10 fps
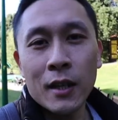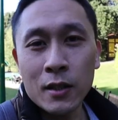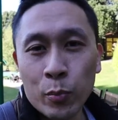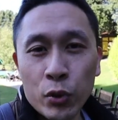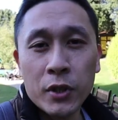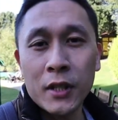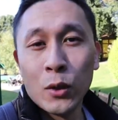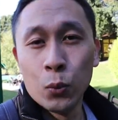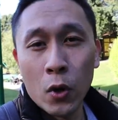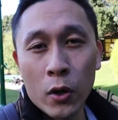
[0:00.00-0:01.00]
that's a pretty
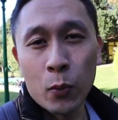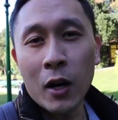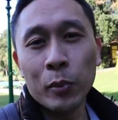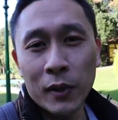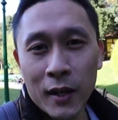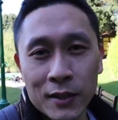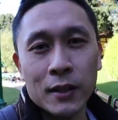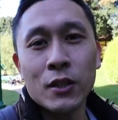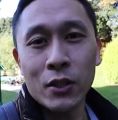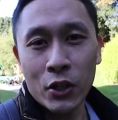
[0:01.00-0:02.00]
worthwhile place
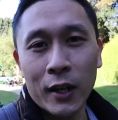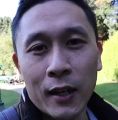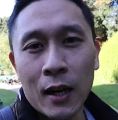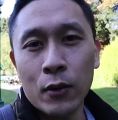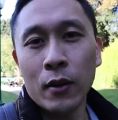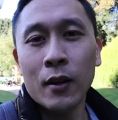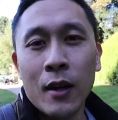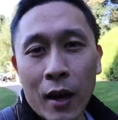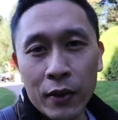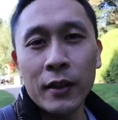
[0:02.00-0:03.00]
to check out,
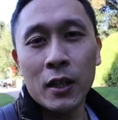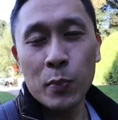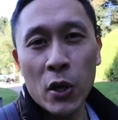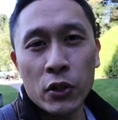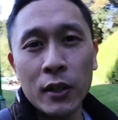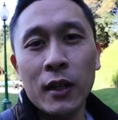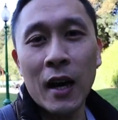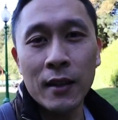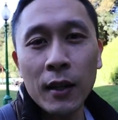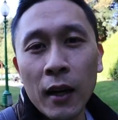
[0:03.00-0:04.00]
I think, especially
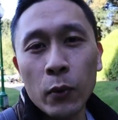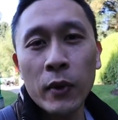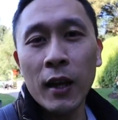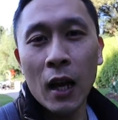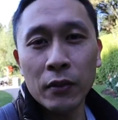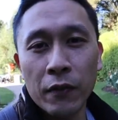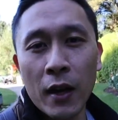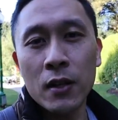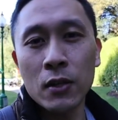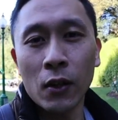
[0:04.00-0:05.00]
at night when they have events